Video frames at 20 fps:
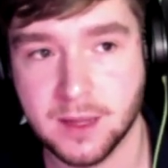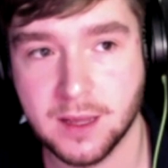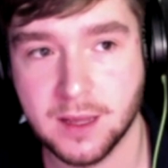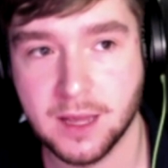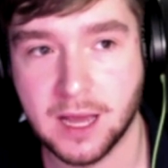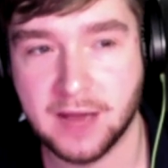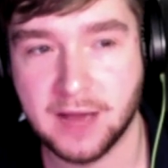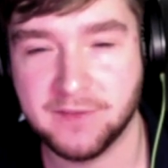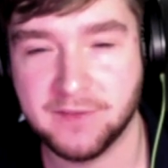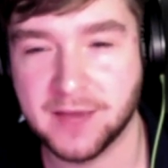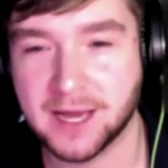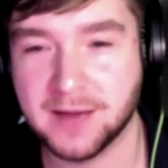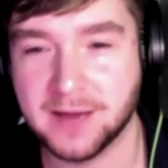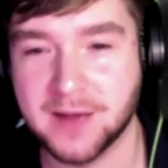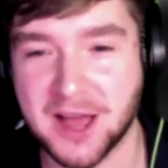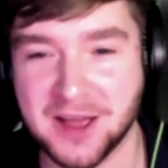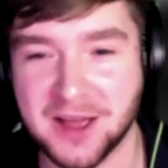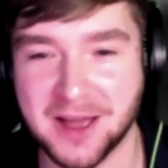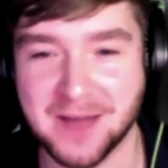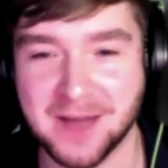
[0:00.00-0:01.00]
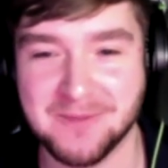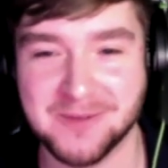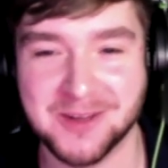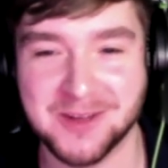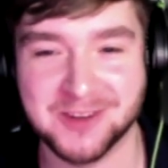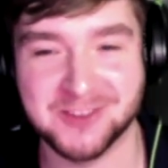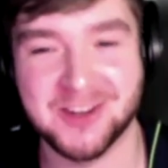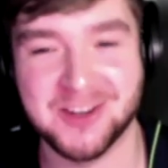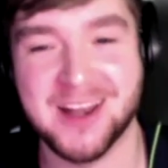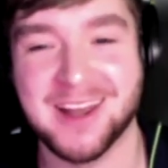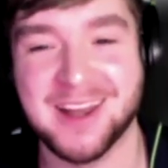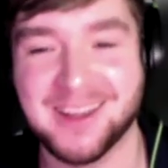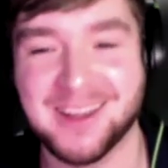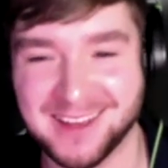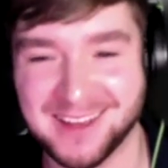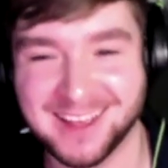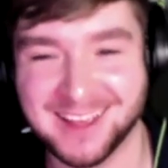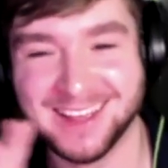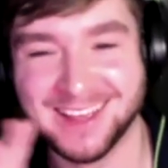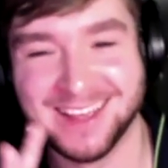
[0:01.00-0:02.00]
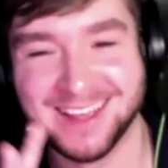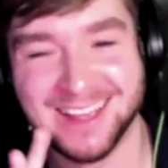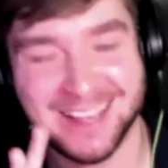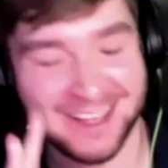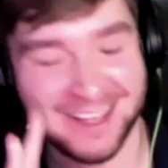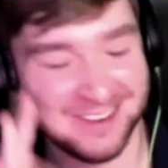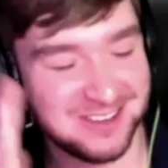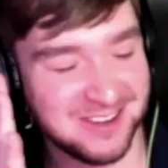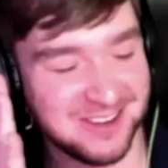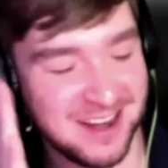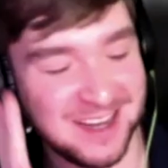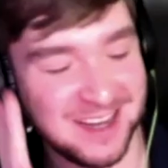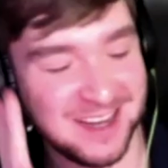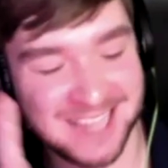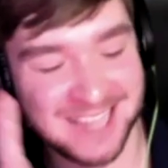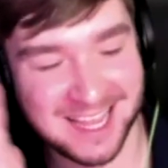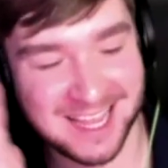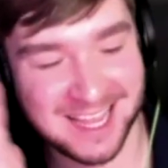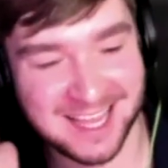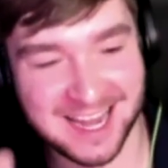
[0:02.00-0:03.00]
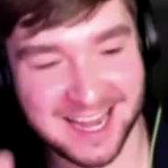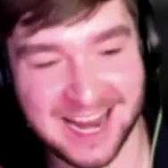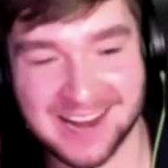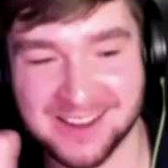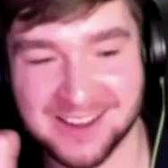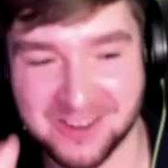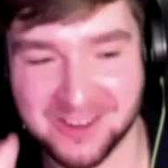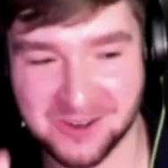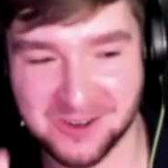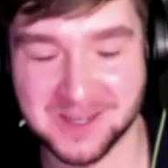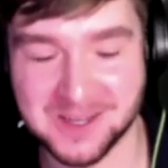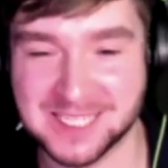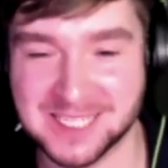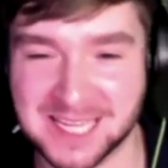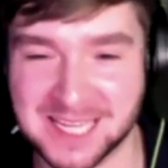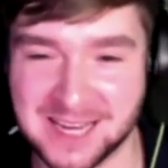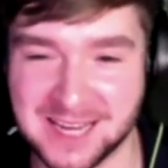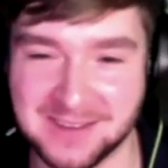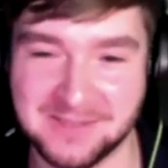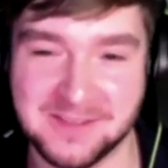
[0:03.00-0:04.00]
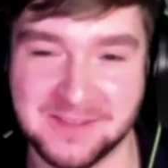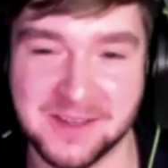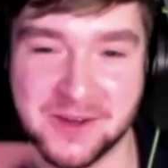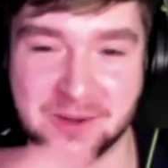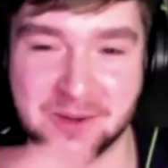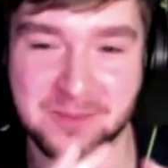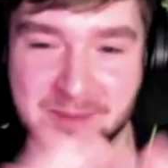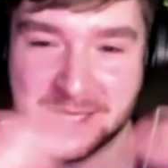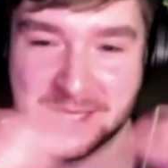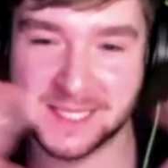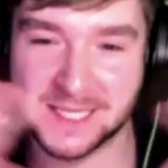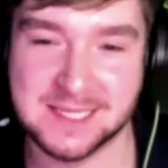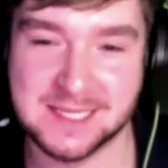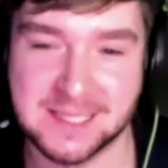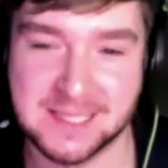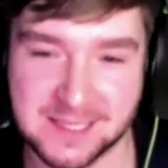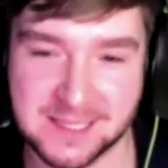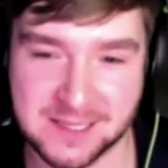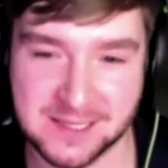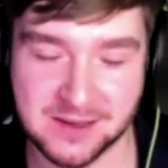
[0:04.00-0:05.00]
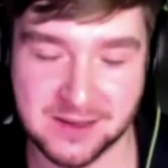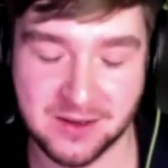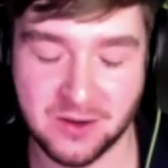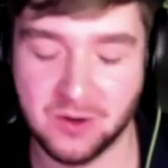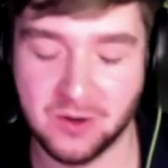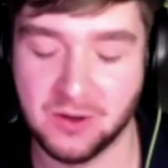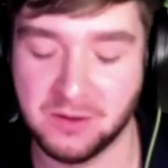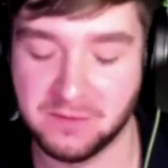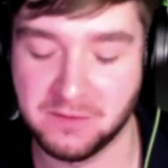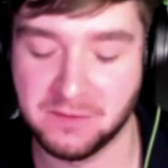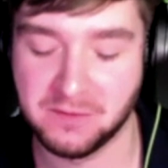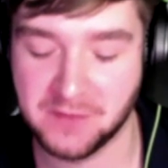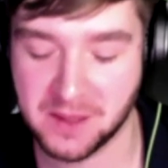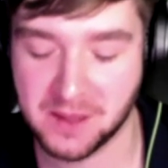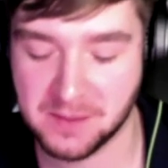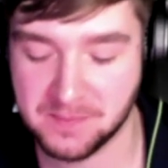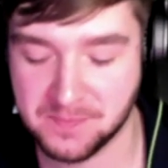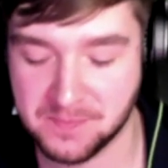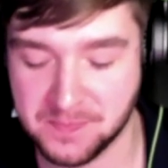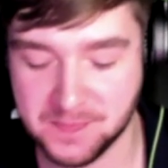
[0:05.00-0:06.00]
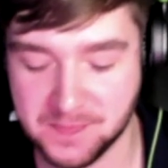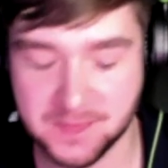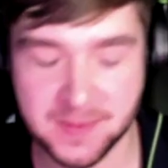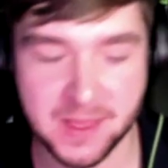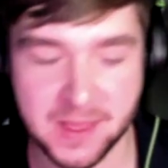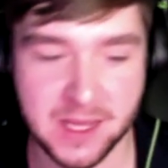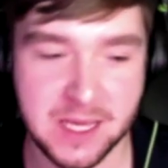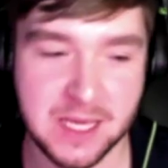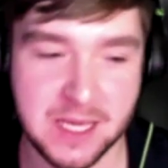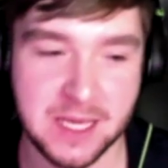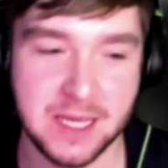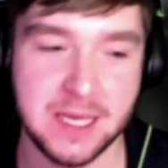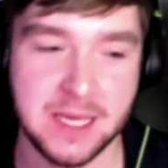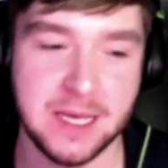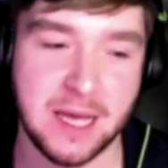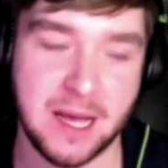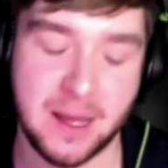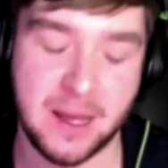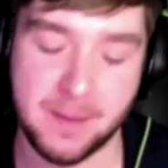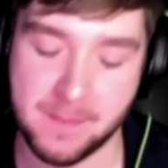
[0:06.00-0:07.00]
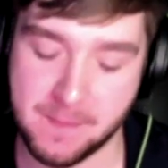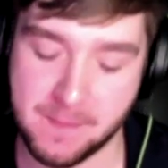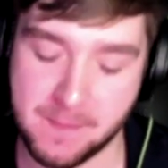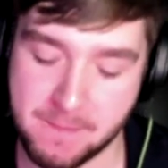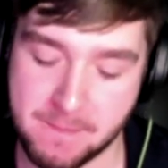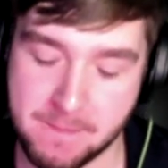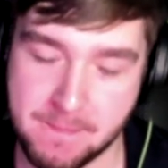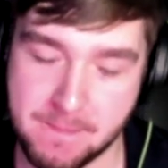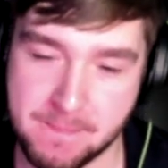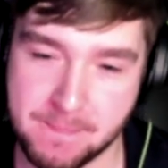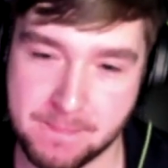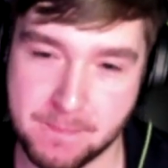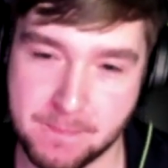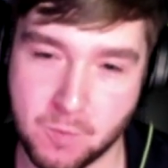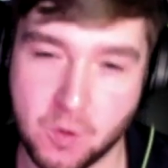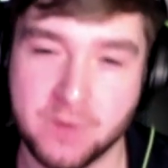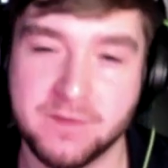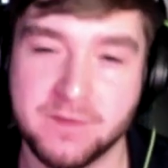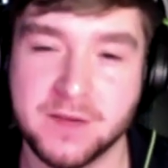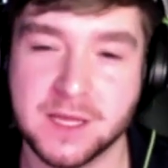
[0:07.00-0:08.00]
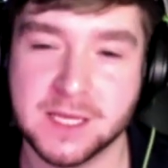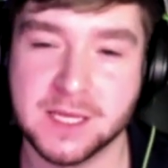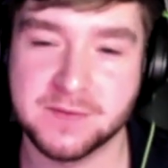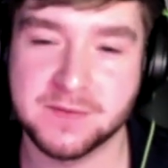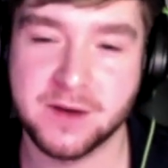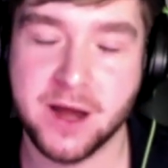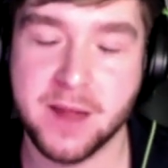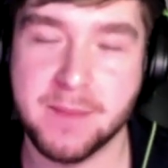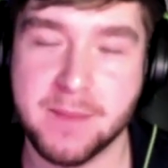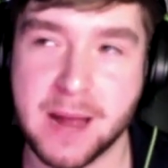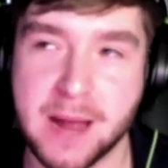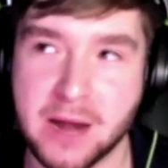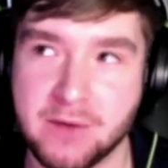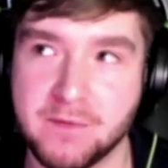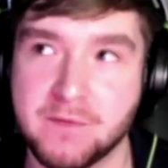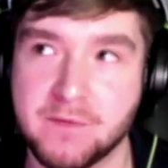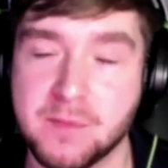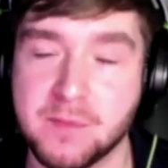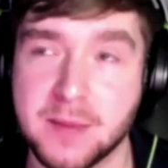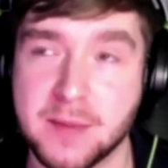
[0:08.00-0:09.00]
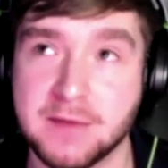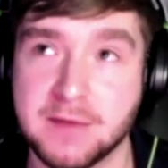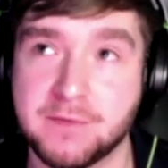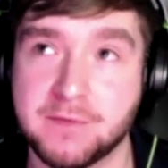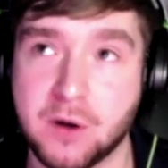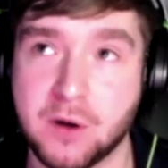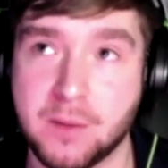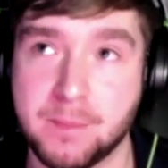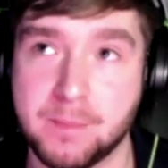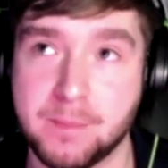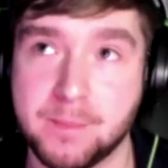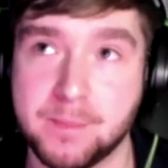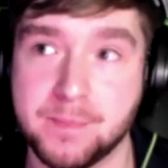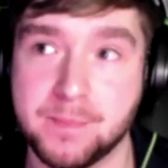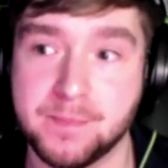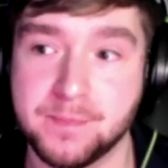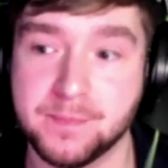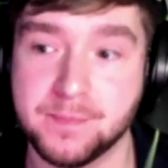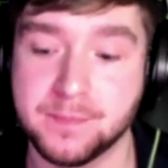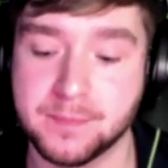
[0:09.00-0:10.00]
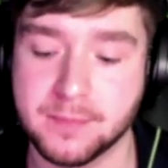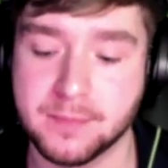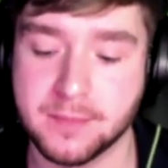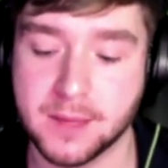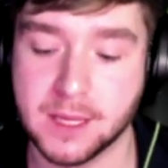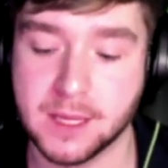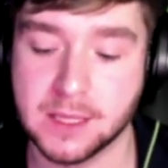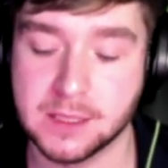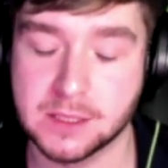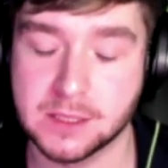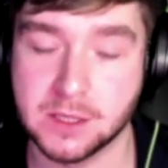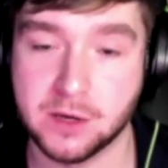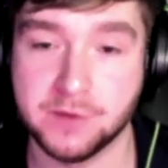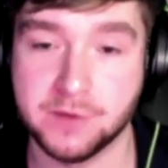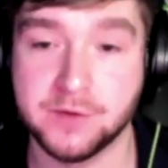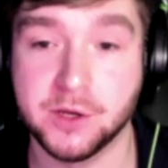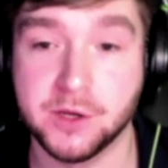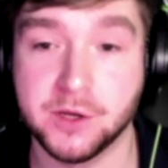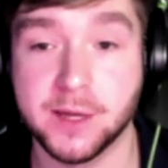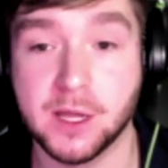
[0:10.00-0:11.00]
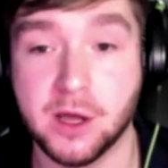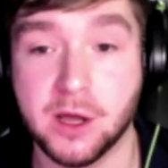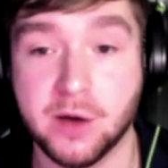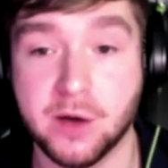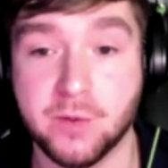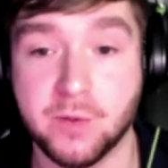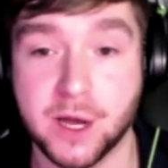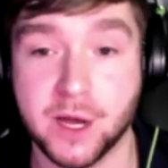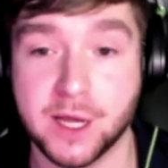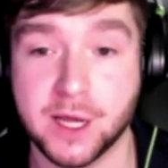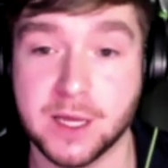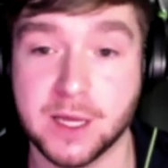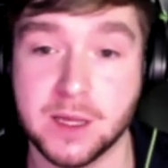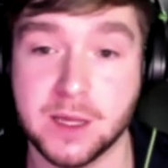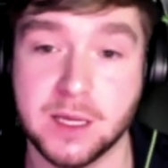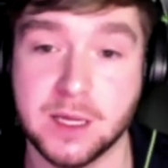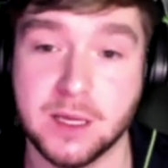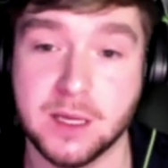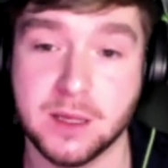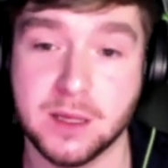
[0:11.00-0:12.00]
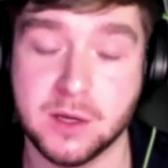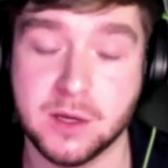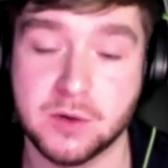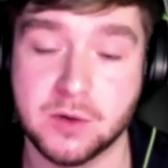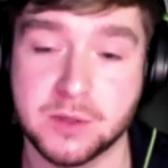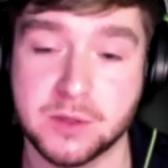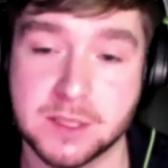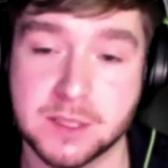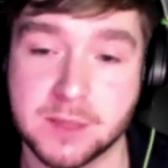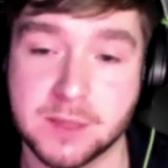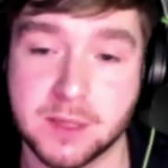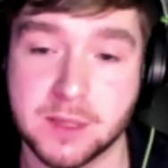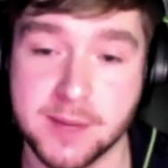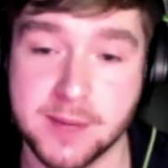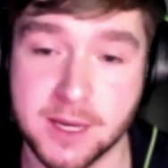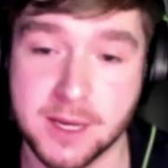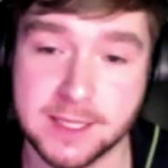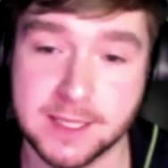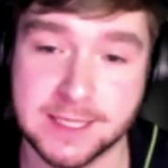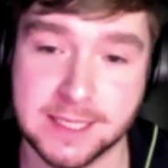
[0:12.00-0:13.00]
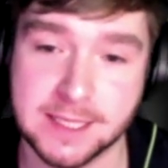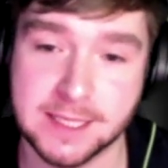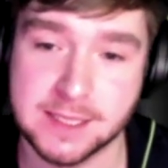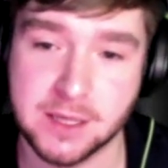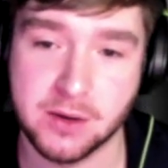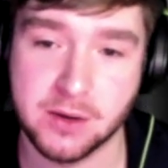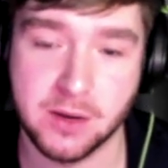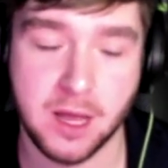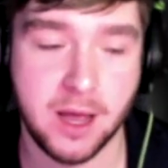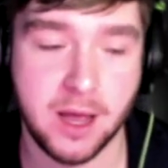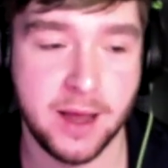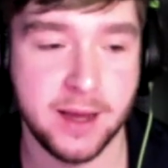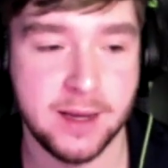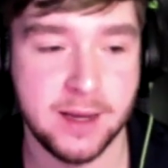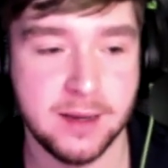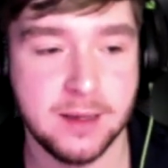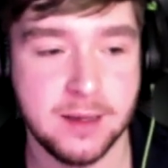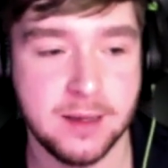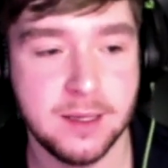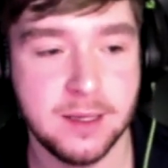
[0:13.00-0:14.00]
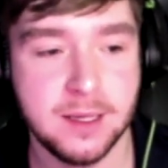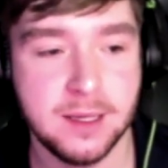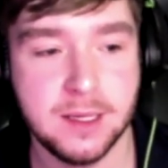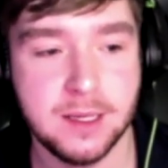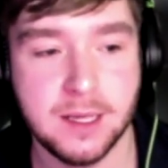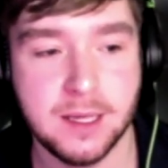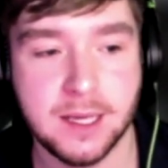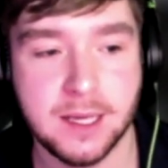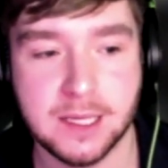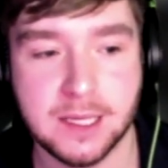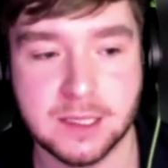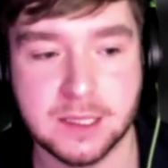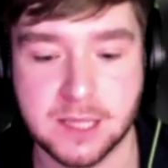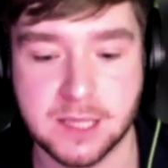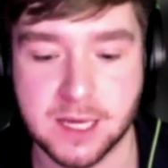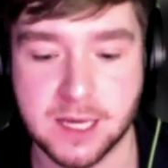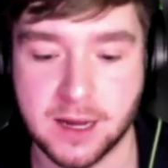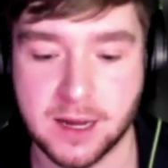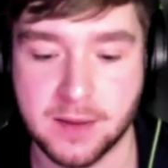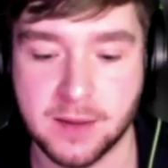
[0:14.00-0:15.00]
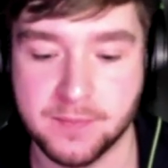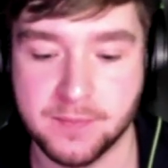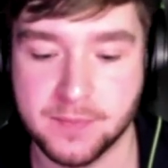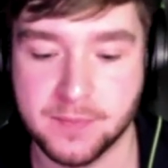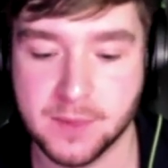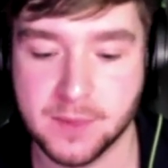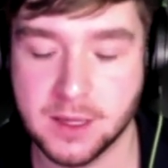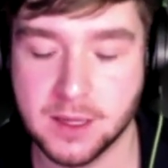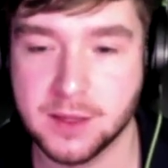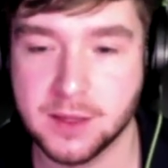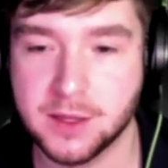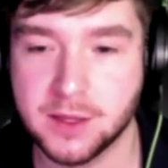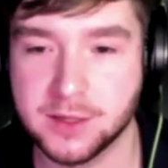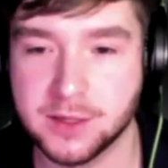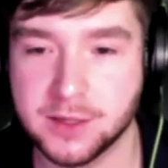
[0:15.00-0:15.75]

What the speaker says: I think I'm trying to gonna I'm trying to take an angle which kind of encompasses all of them. Um, One thing that's very apparent for me from sort of doing a lot of work in the autism communities online is that there